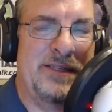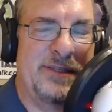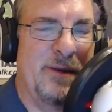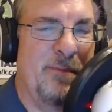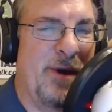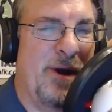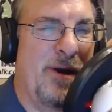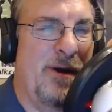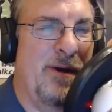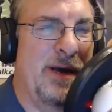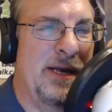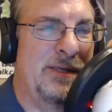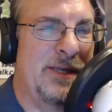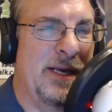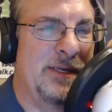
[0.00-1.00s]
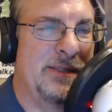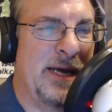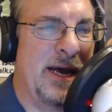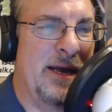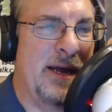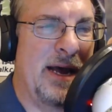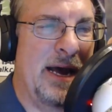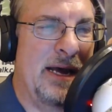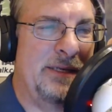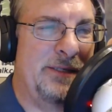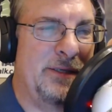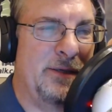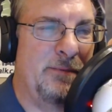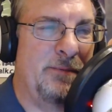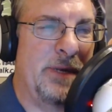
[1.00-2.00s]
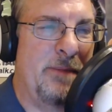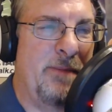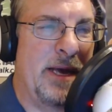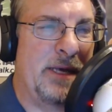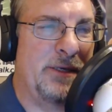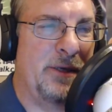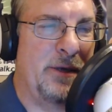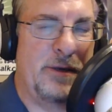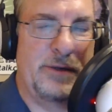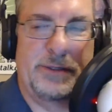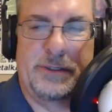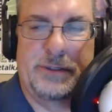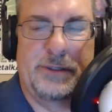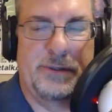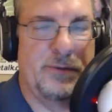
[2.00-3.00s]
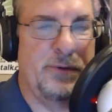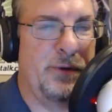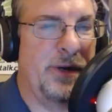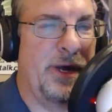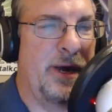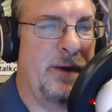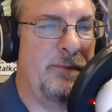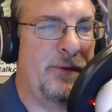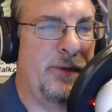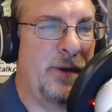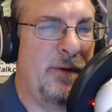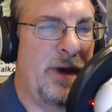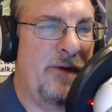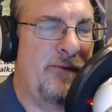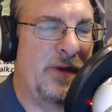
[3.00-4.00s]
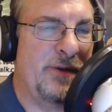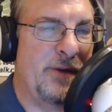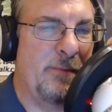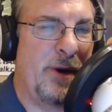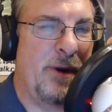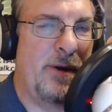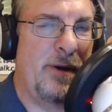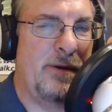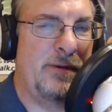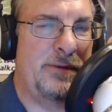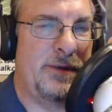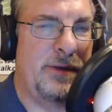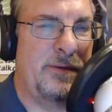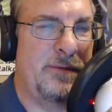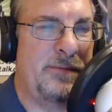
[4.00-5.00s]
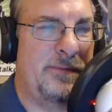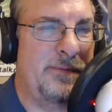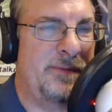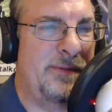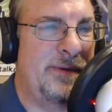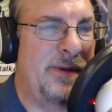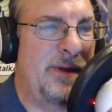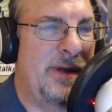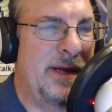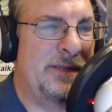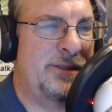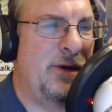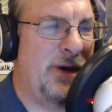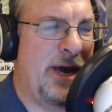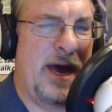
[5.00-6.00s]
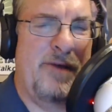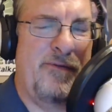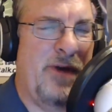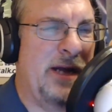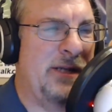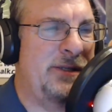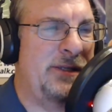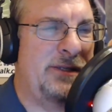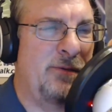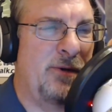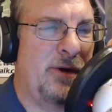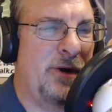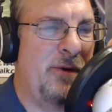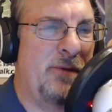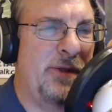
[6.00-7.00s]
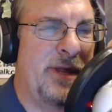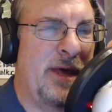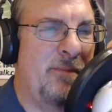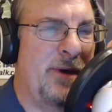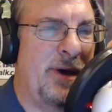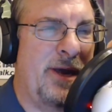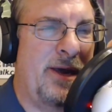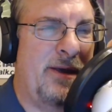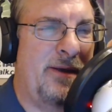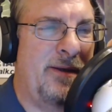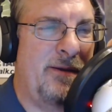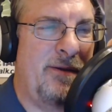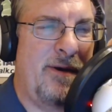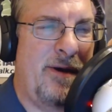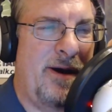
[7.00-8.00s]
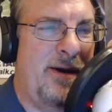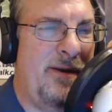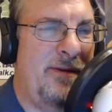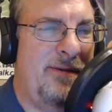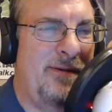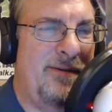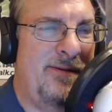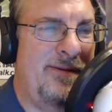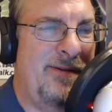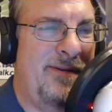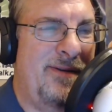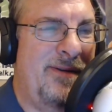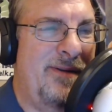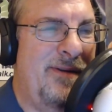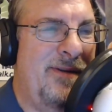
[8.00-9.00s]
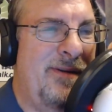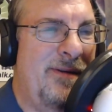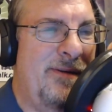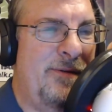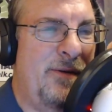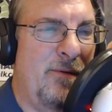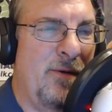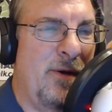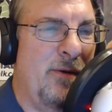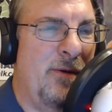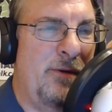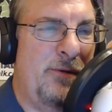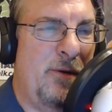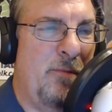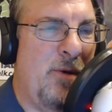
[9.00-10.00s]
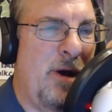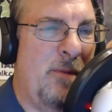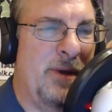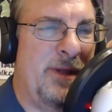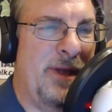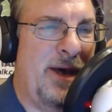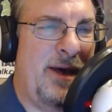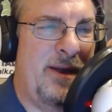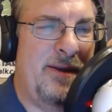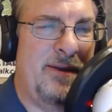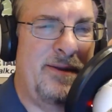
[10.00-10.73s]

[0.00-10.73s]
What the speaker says: Sabero, he says he basically uses his real name, so FS Sabero. So it's okay, Francis. So we're good with that, buddy. You're all right. No wrong. There's no problem with that.